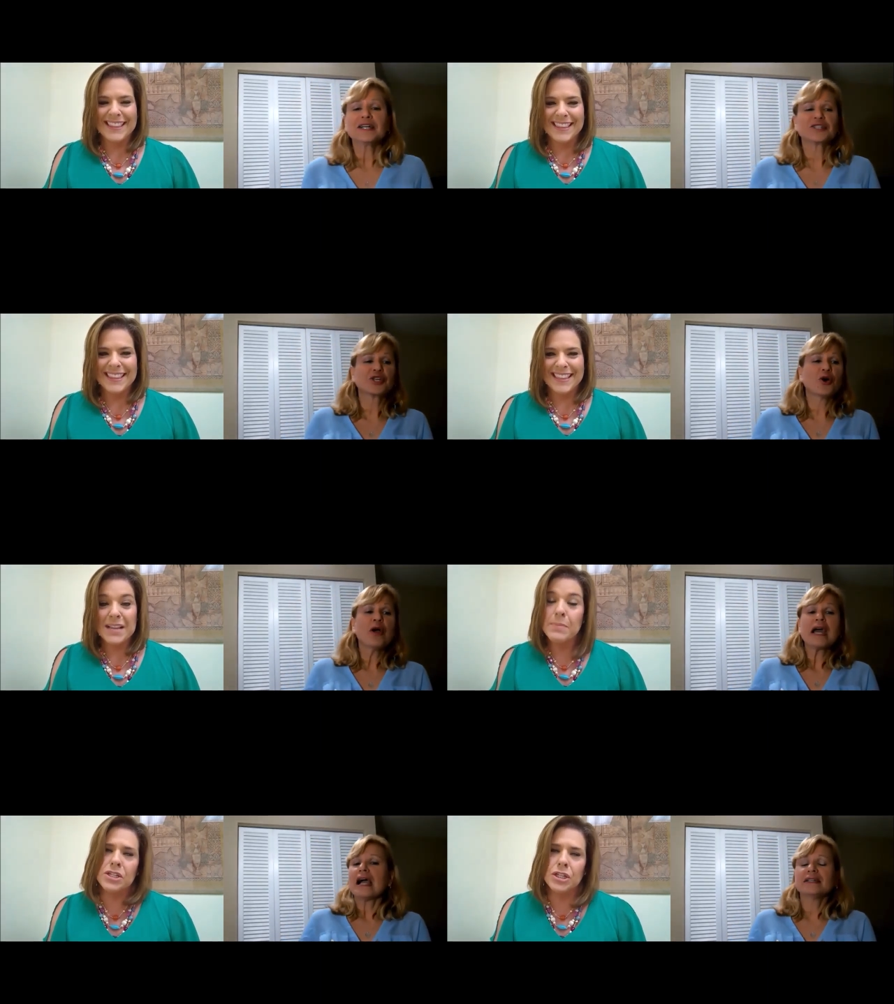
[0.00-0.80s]
Speaker 1: so me
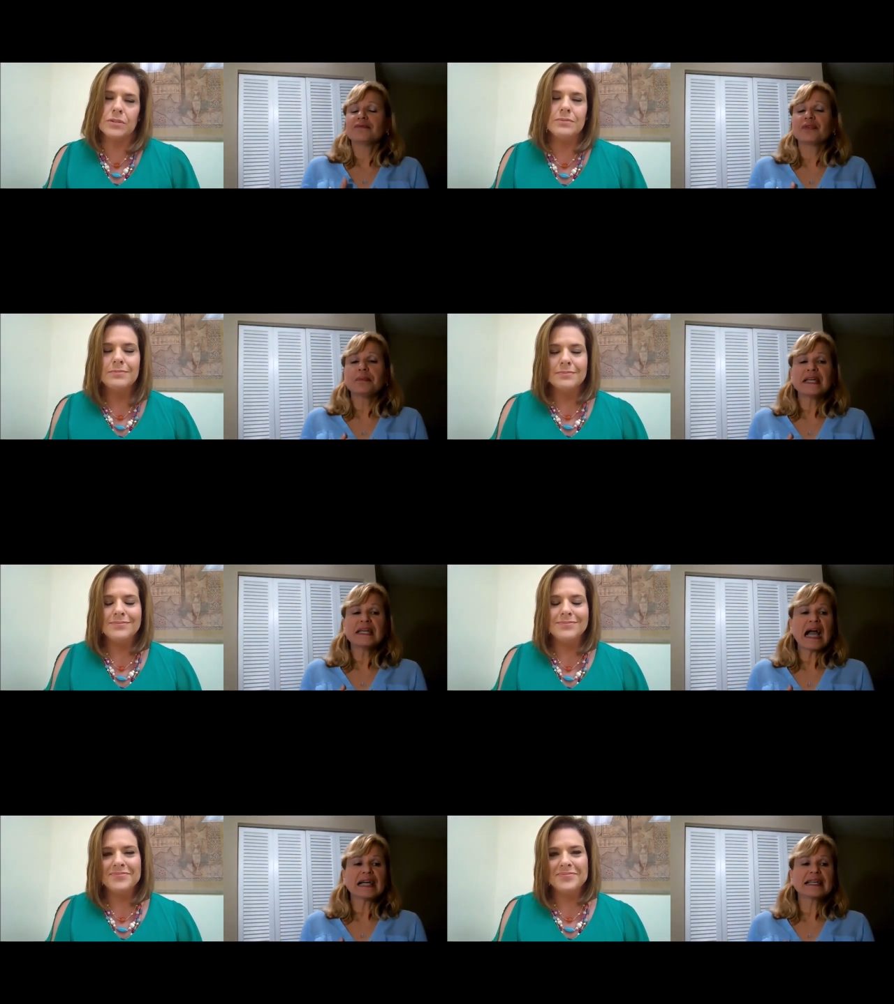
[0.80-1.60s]
too. for
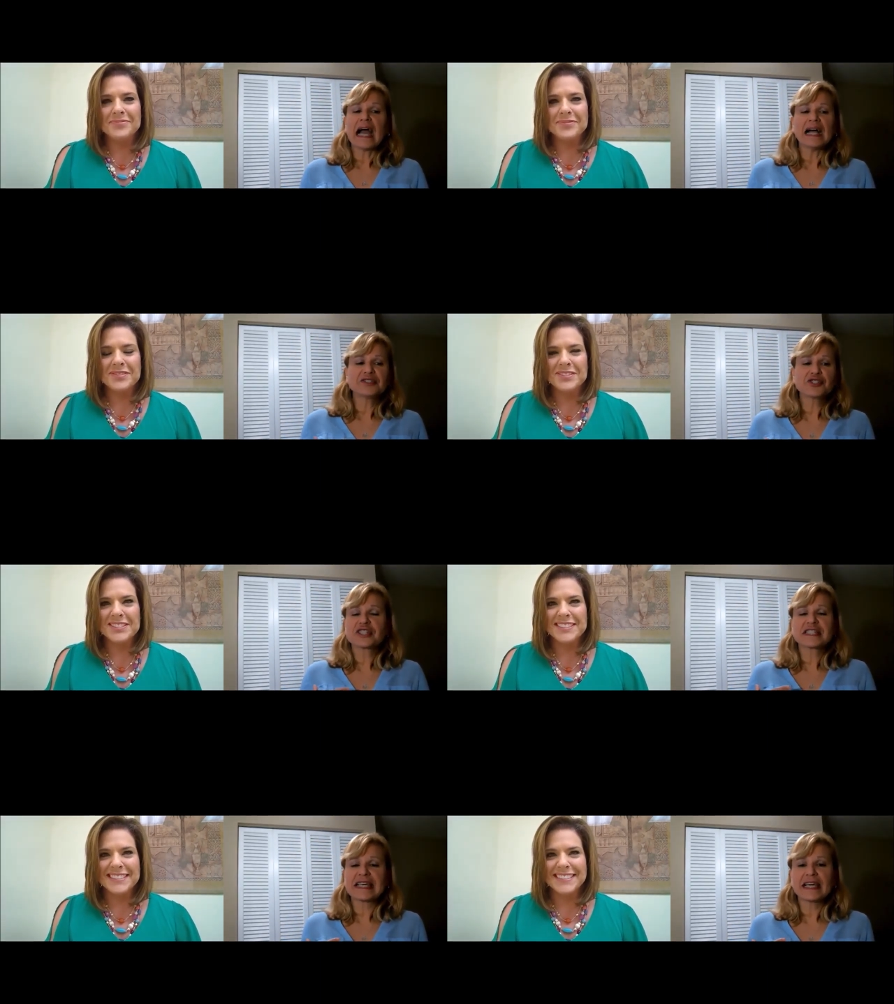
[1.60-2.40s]
me, I, I
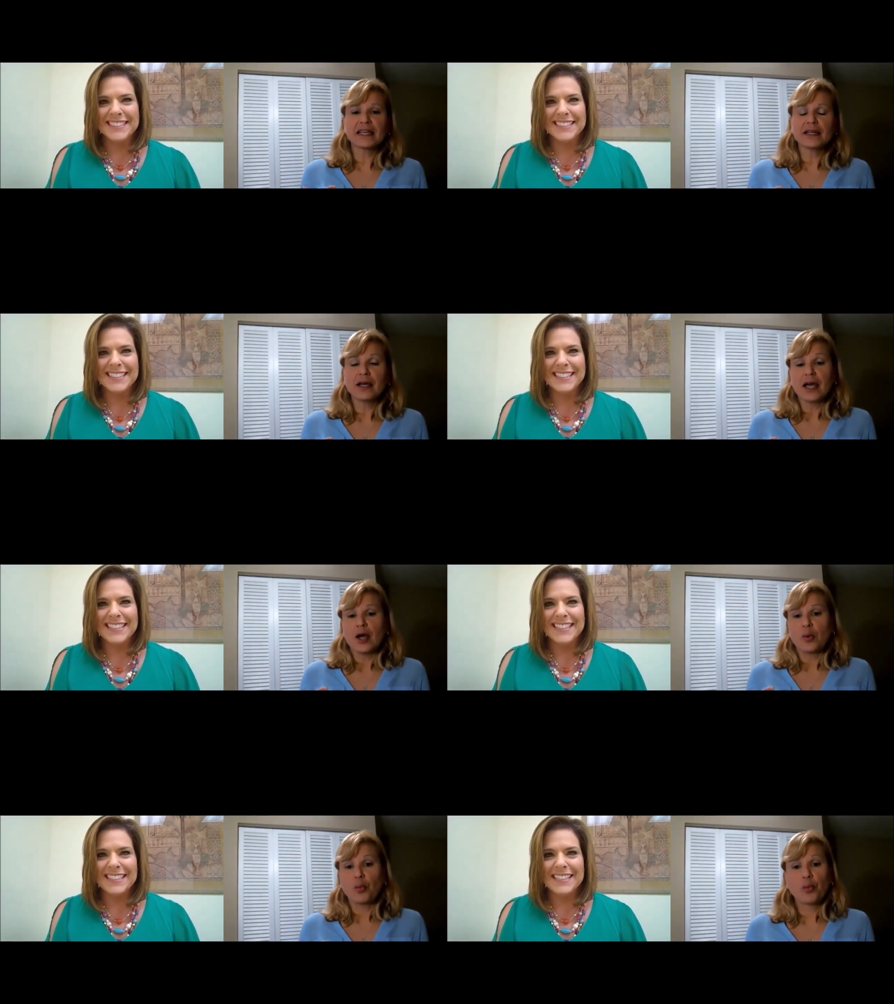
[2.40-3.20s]
just can not
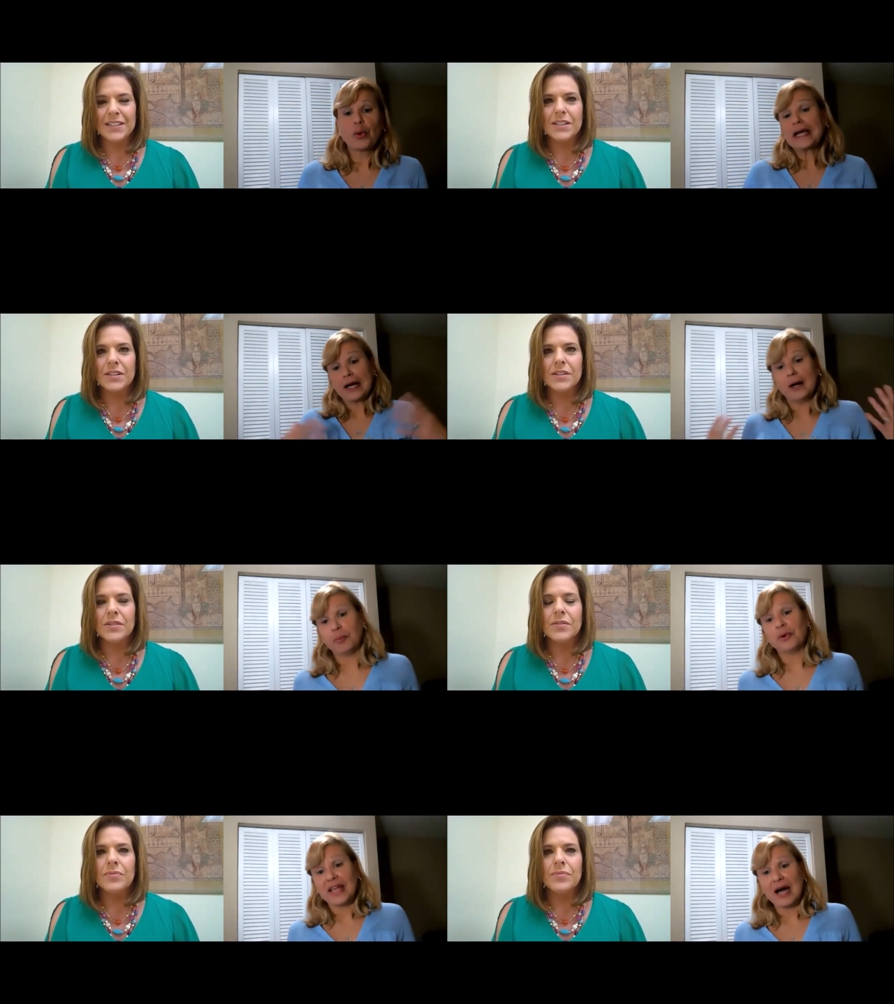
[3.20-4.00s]
wake up
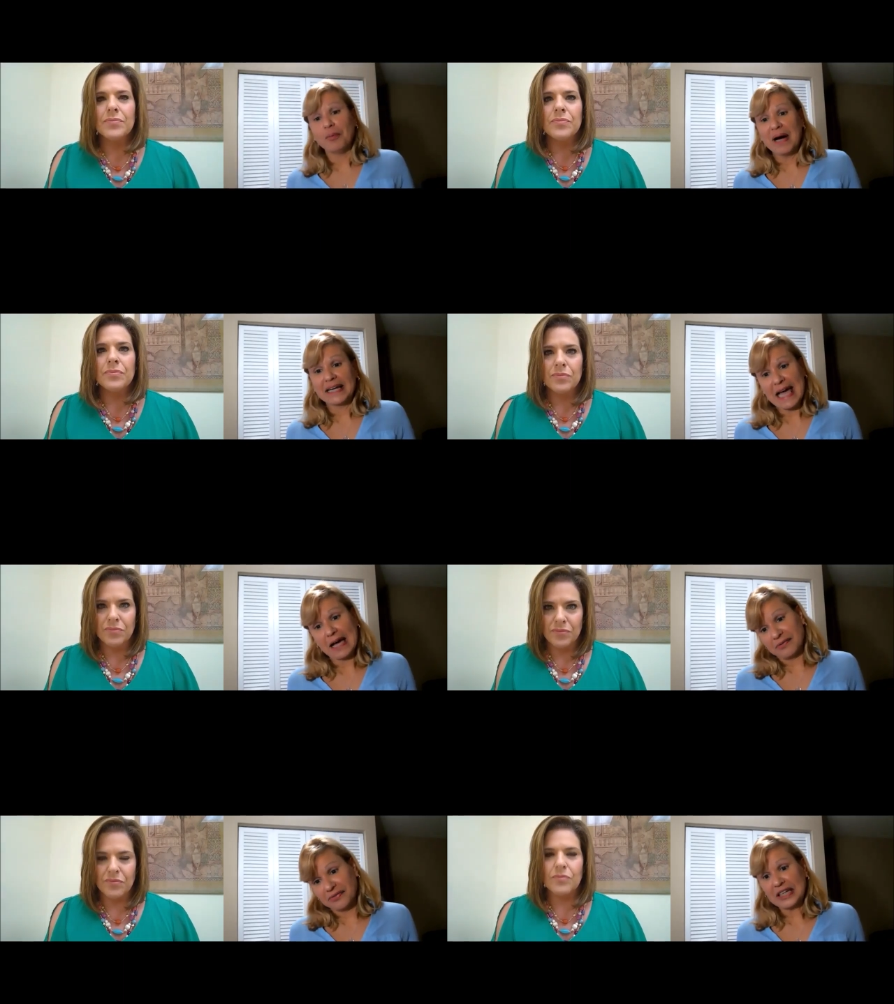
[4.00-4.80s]
without my
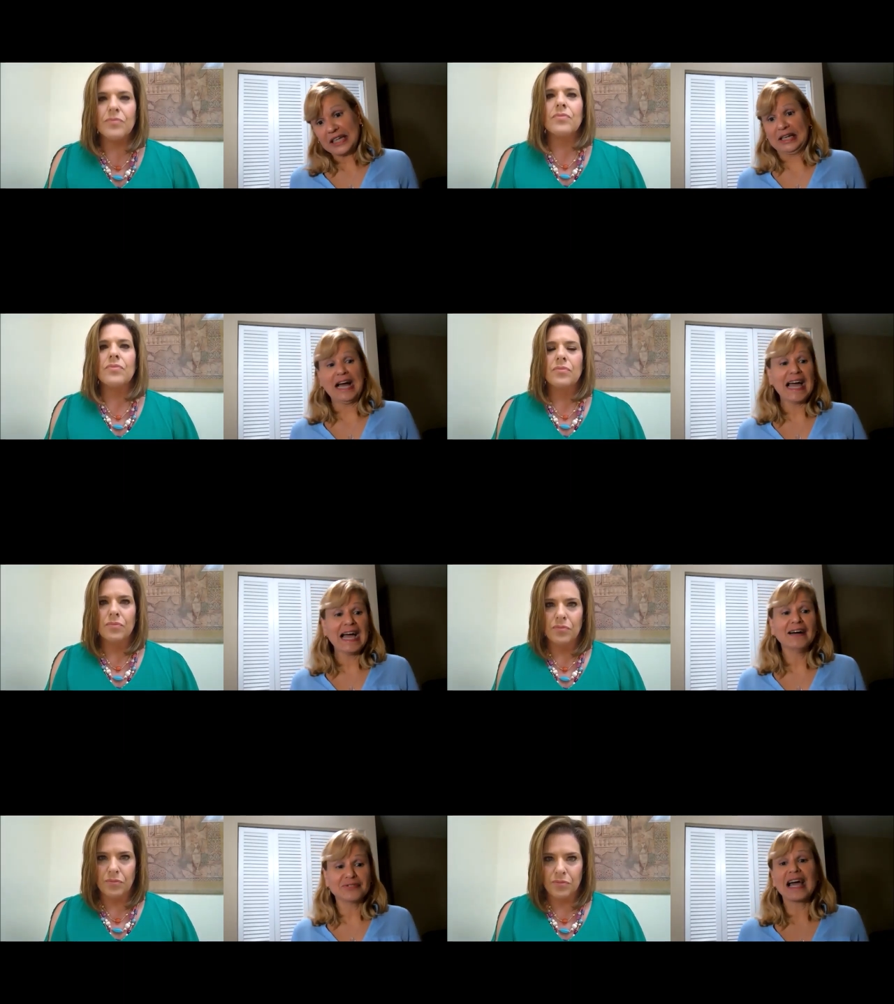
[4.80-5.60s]
caffeine. I
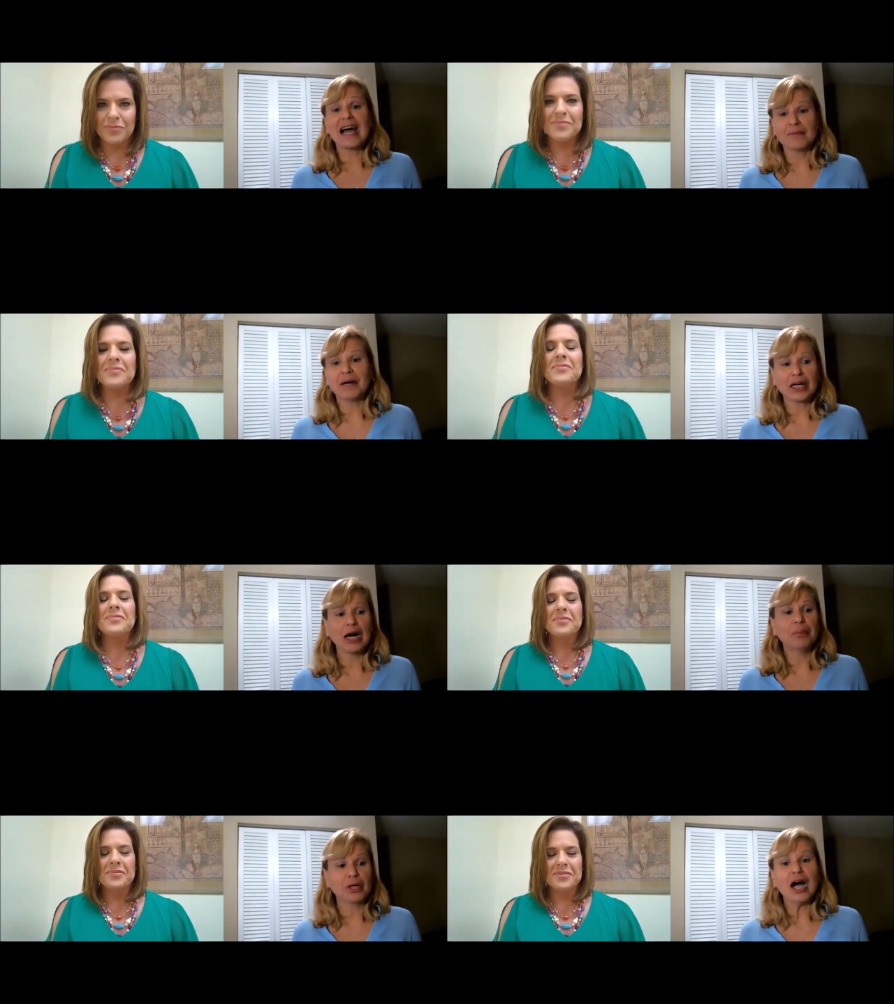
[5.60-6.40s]
have to mm-hmm. have my
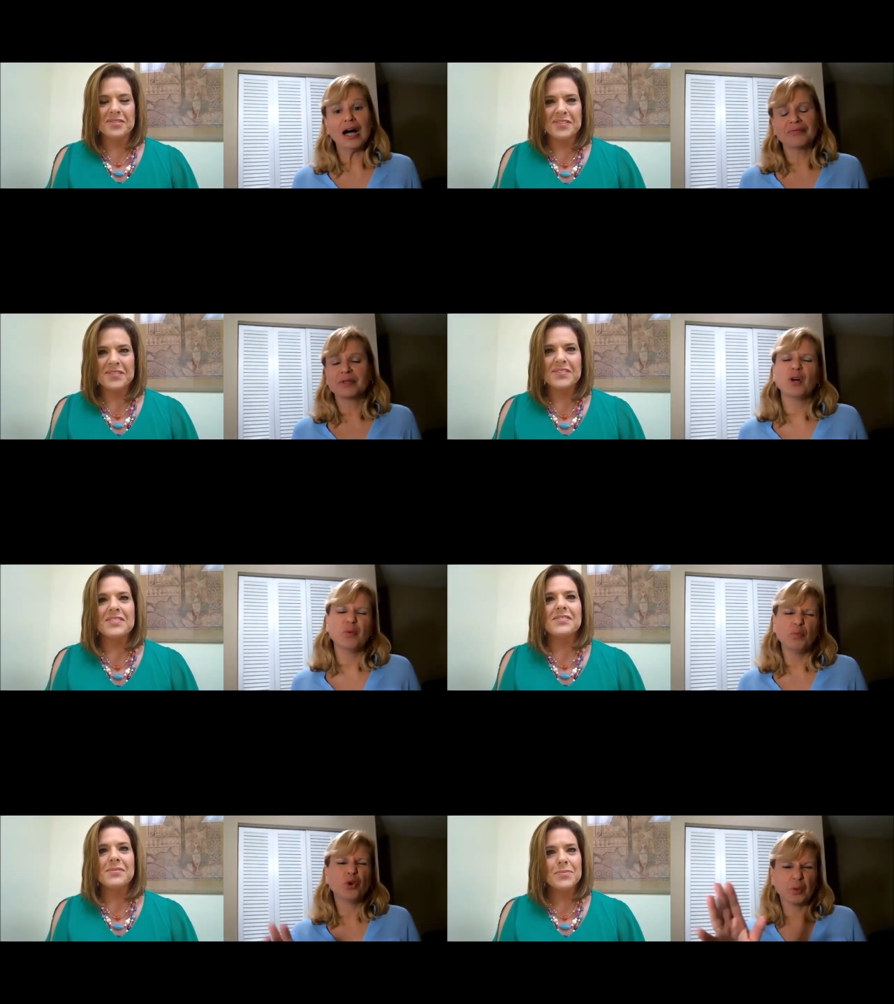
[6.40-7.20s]
cup of coffee. Well,
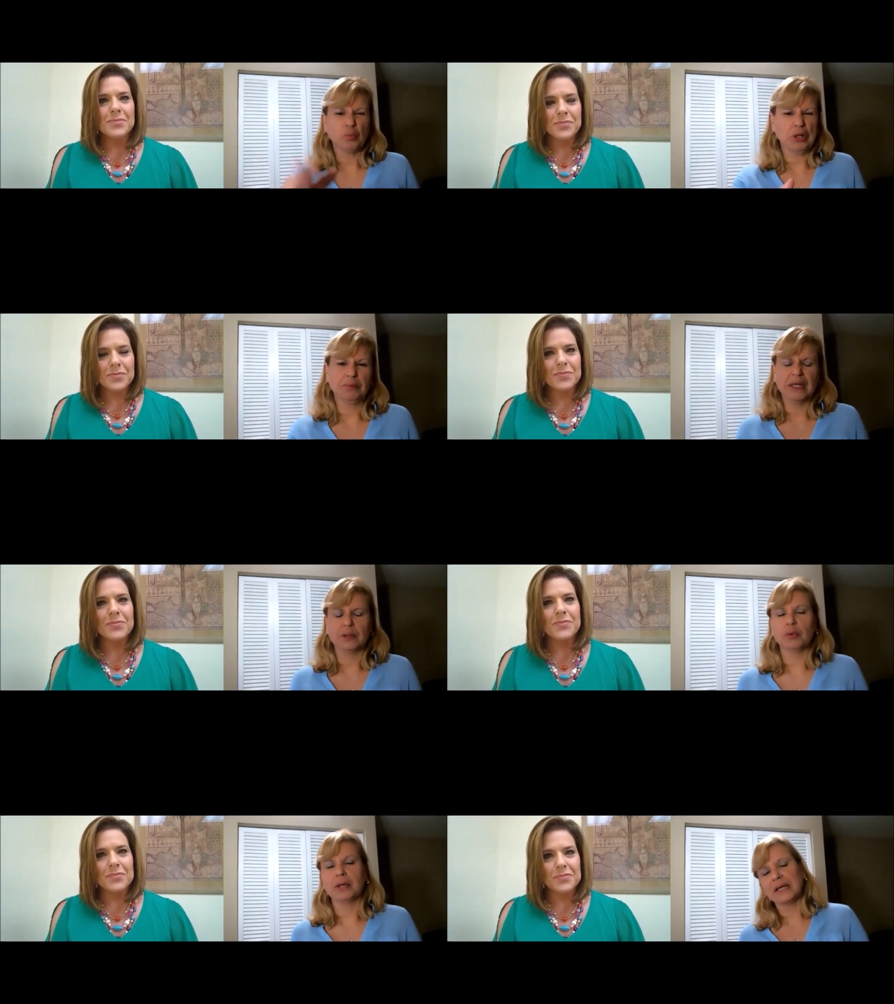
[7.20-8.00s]
more than one, by the
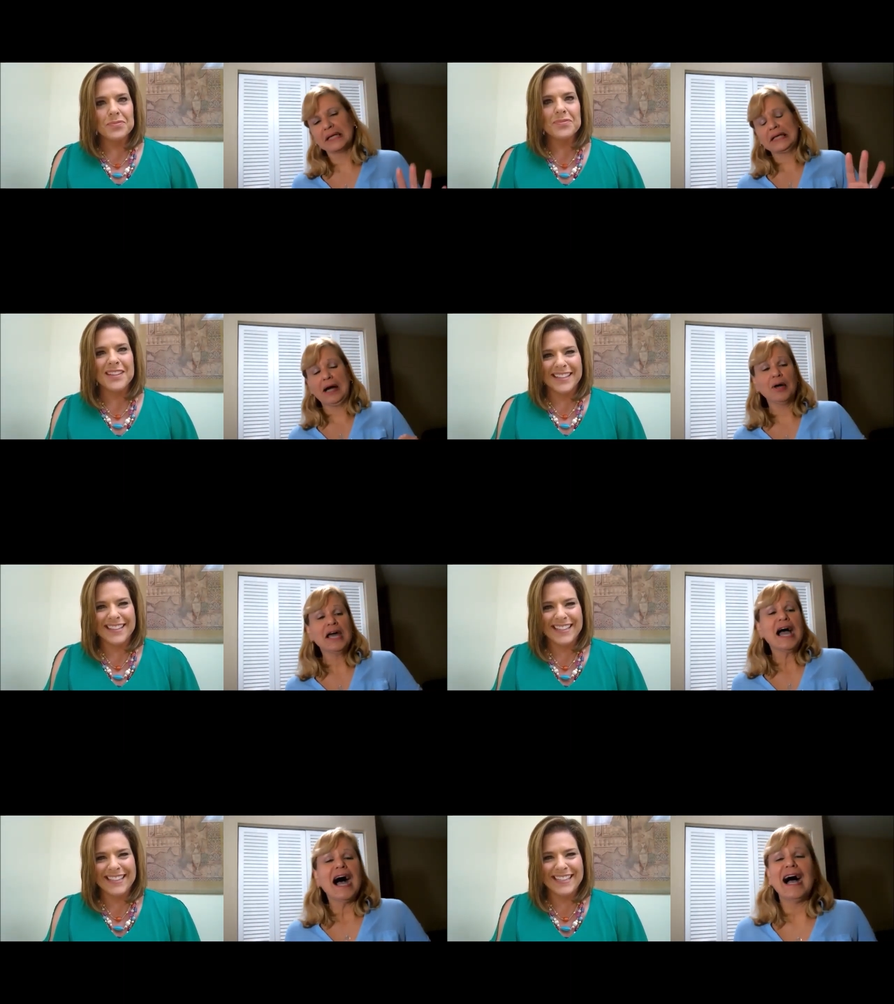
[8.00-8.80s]
way. But anyhow,
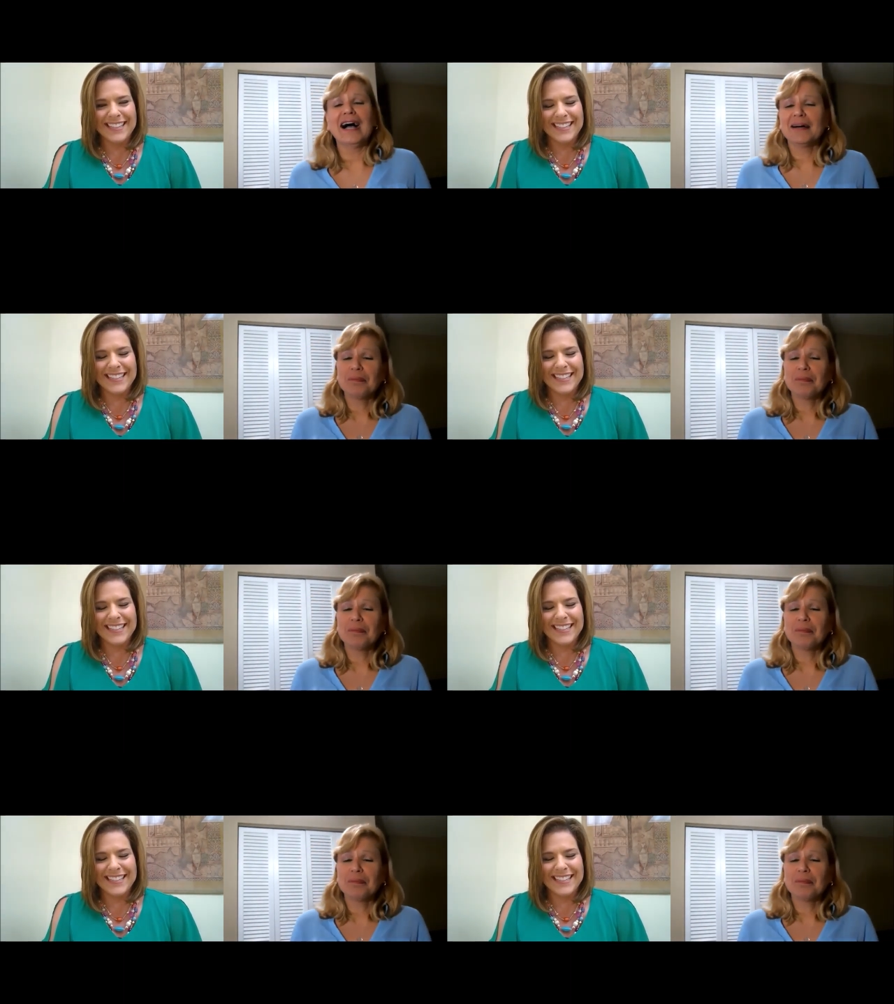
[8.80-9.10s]
uh,